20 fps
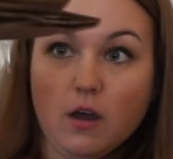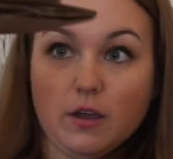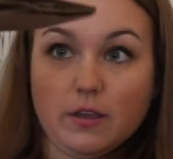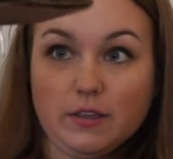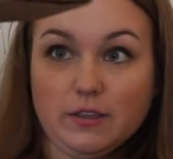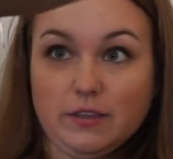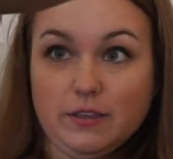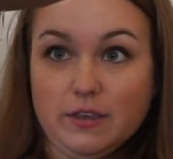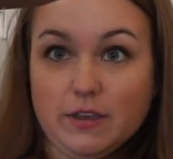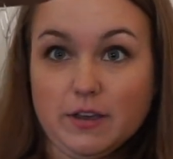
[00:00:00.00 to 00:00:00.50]

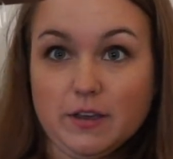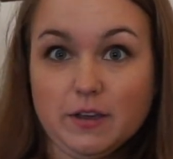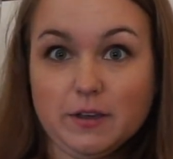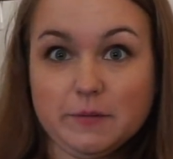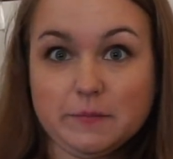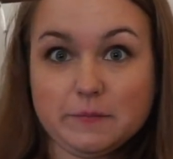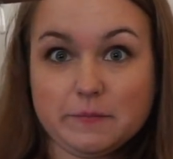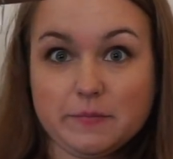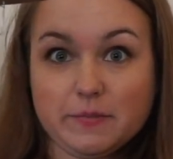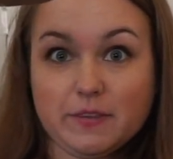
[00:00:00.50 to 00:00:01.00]

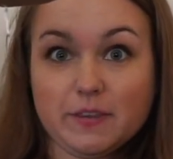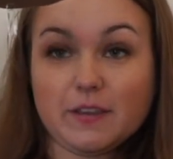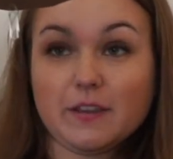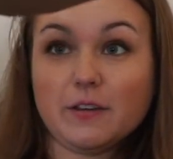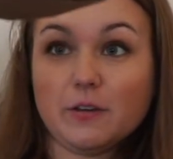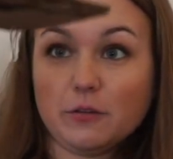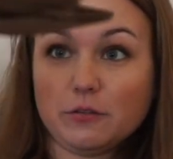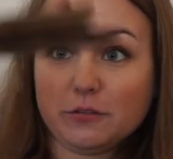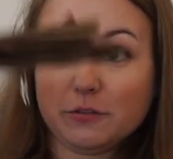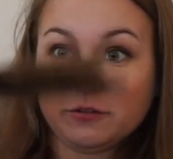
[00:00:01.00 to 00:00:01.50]
Yep, you can
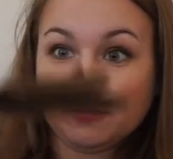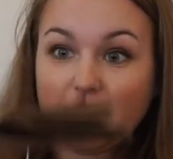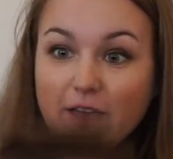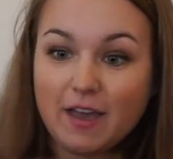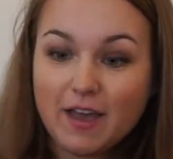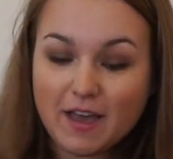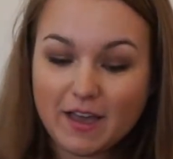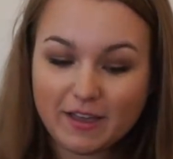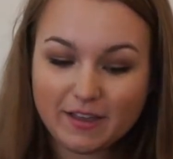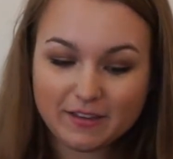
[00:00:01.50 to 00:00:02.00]
go through
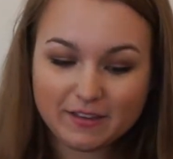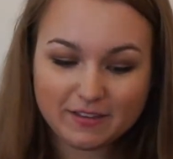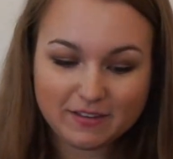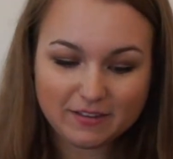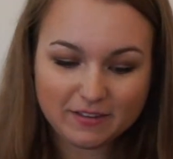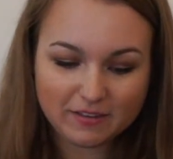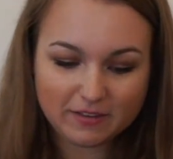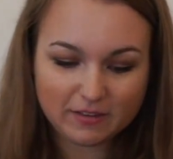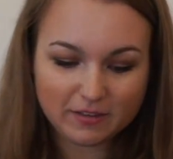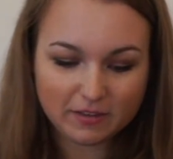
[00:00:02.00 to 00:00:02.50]
that.
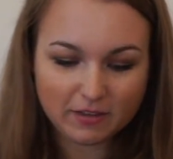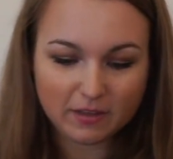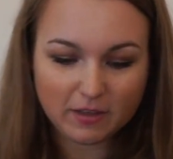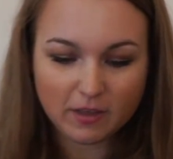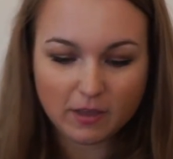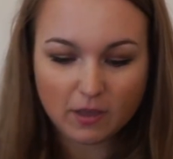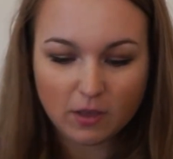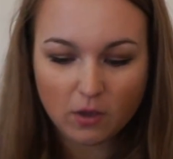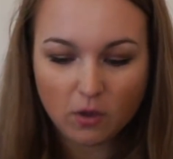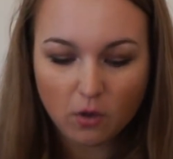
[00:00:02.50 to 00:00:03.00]

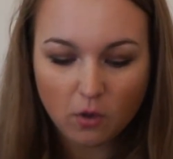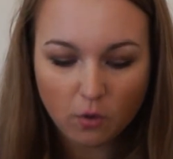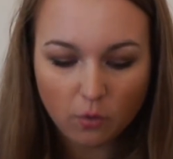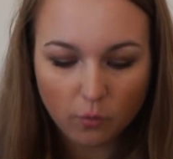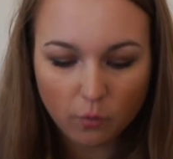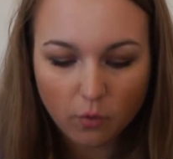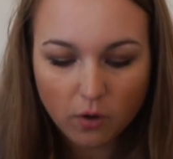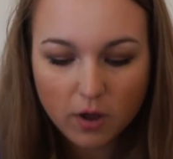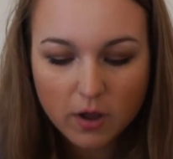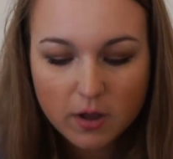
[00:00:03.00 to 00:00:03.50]

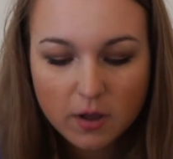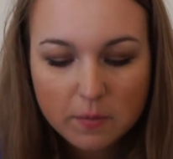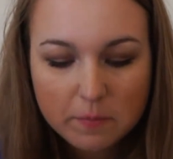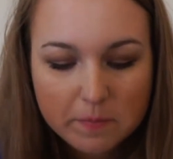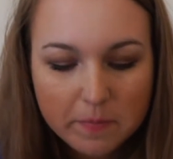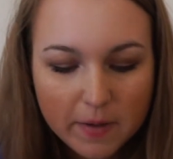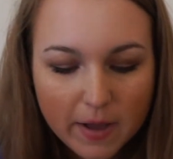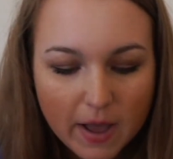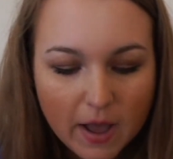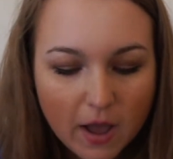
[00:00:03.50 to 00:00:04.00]
What
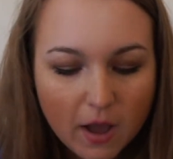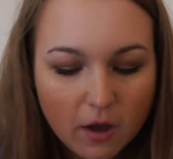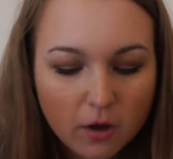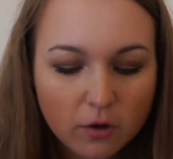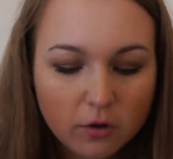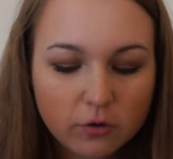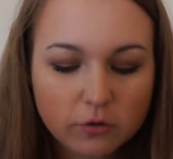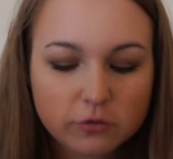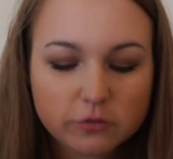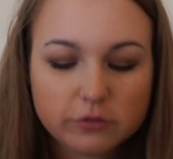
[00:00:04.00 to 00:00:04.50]

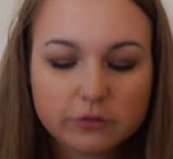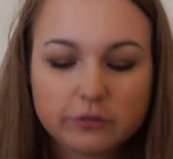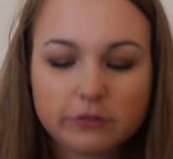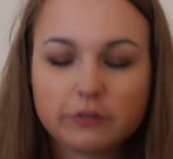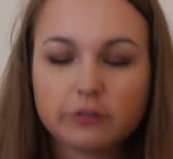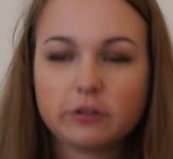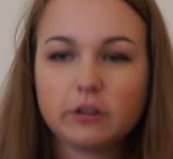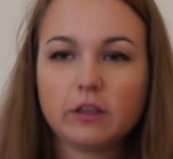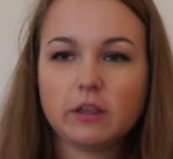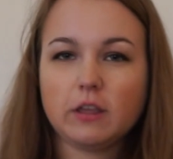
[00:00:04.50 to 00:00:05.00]

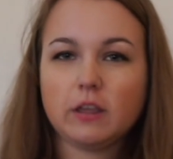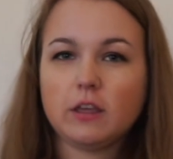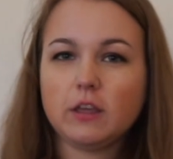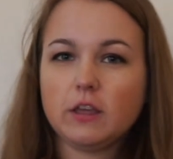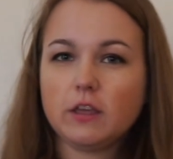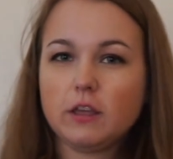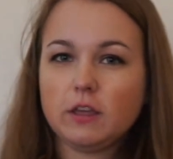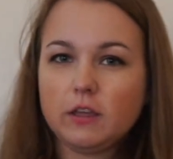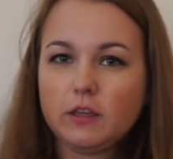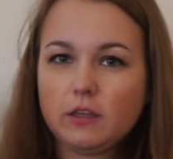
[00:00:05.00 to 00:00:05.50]
about
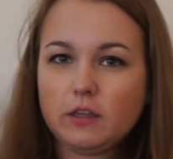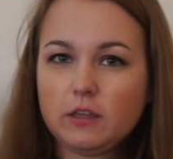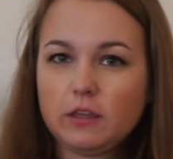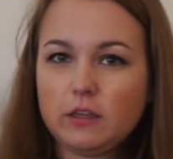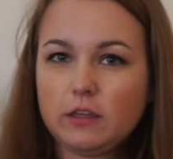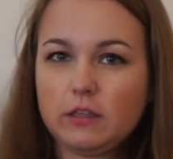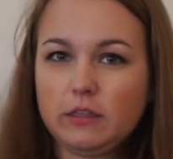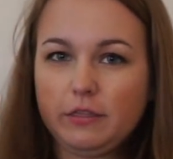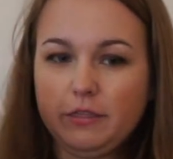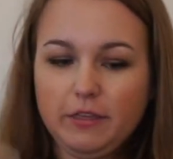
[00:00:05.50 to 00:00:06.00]

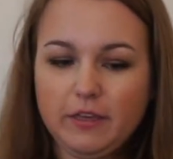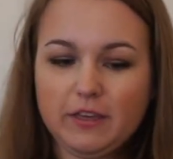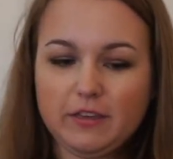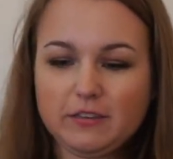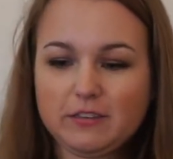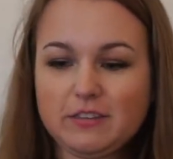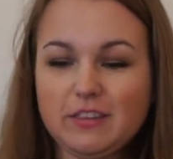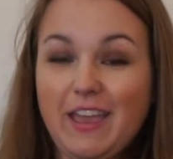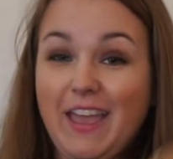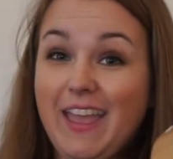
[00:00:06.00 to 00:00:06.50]

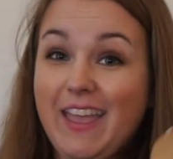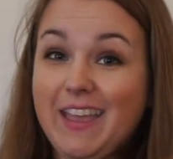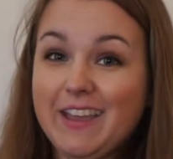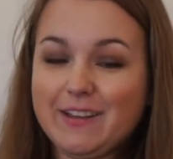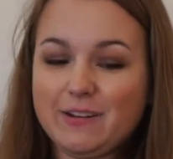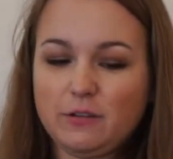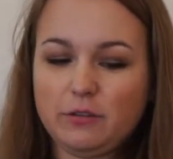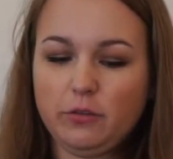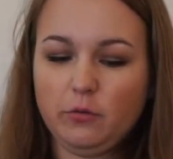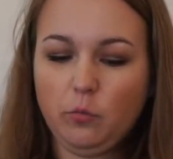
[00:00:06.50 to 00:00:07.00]
this
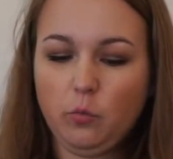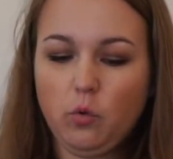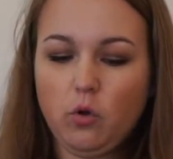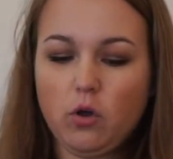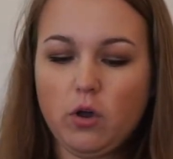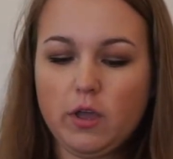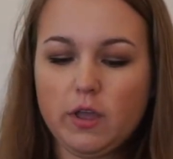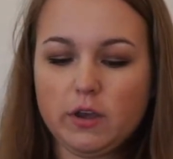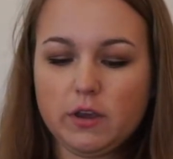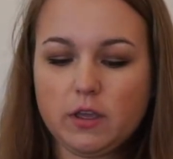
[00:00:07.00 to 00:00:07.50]
and the
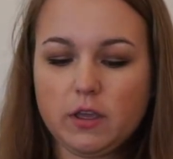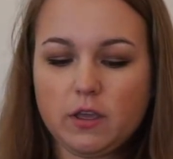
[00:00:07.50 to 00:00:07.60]
wood?